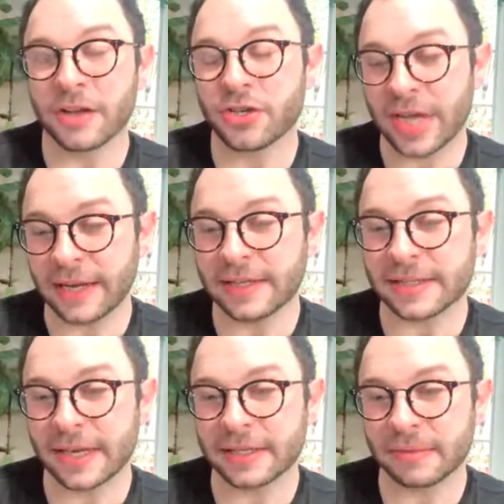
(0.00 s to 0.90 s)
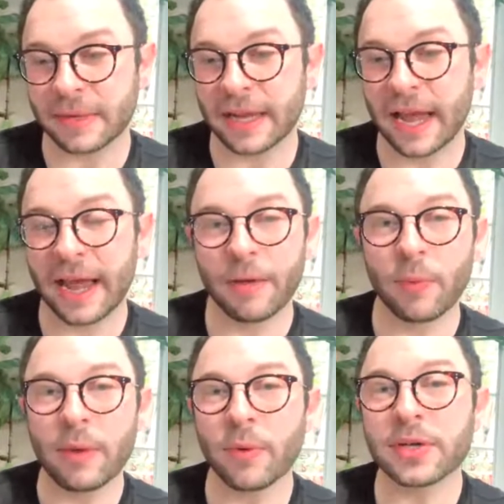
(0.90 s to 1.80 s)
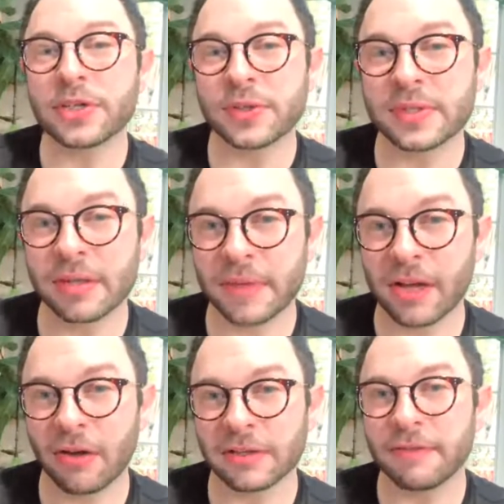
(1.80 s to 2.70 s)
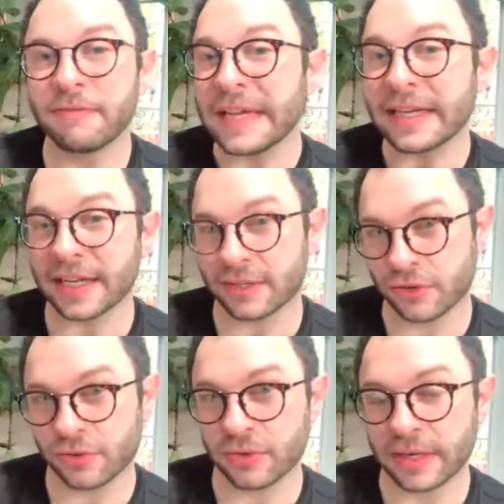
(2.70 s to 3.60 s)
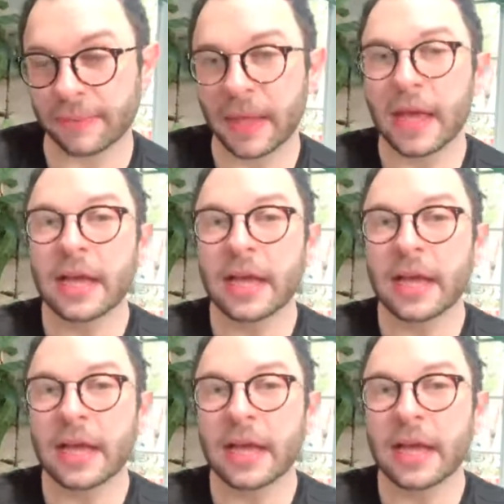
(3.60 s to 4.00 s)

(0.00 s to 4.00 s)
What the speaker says: Shannon said to me, hey, we want to do something called a Phoenix tree.